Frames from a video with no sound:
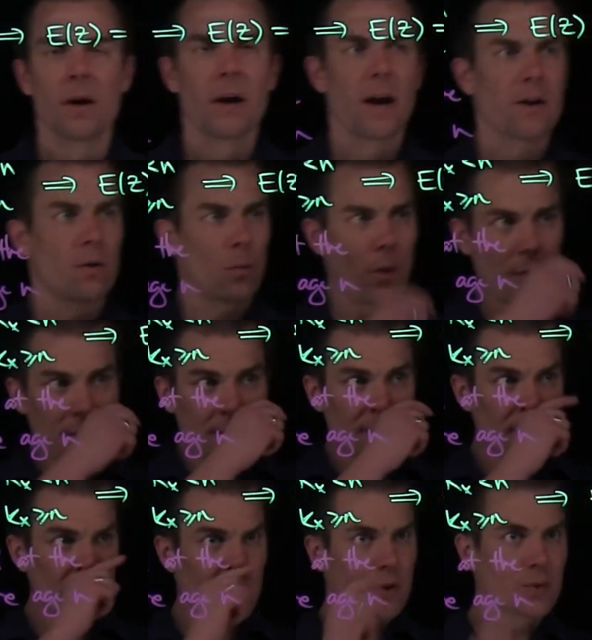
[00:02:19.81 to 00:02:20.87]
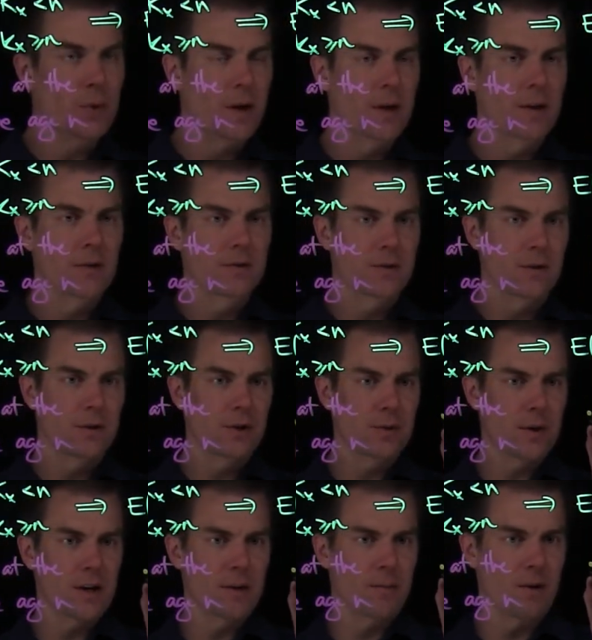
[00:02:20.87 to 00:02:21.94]
And what we can do is we can consider this
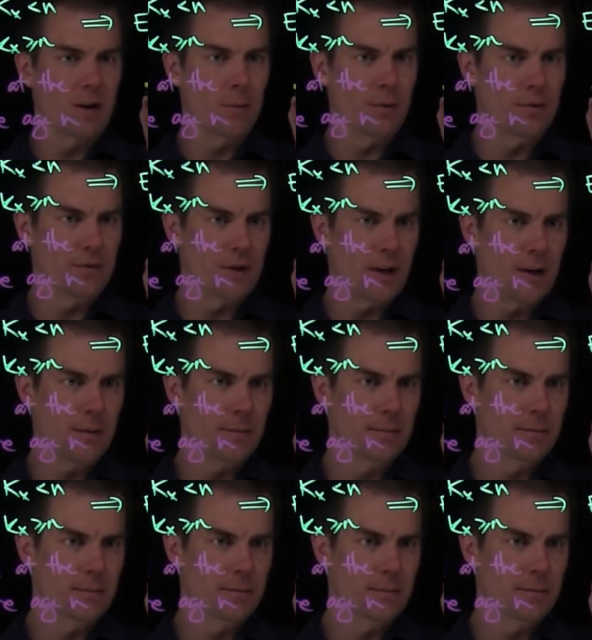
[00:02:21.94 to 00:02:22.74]
random variable z,